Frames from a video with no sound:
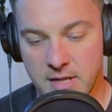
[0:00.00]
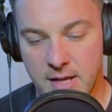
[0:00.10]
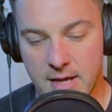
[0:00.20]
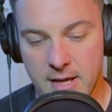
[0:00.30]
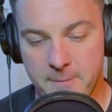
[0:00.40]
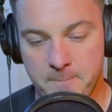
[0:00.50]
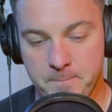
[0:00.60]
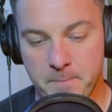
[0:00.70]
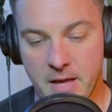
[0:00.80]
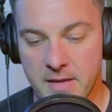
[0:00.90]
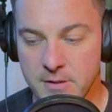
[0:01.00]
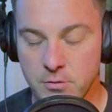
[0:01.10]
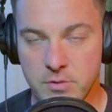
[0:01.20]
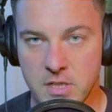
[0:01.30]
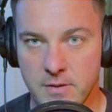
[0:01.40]
and this
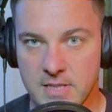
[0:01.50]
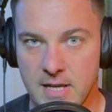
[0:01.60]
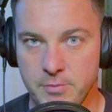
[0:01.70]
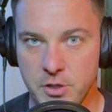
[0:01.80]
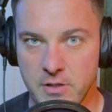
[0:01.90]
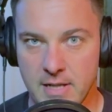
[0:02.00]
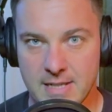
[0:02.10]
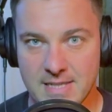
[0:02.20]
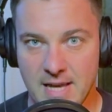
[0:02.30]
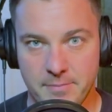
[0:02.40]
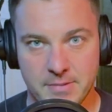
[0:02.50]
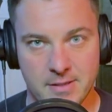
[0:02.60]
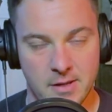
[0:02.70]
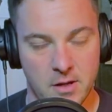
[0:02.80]
one was no exception, except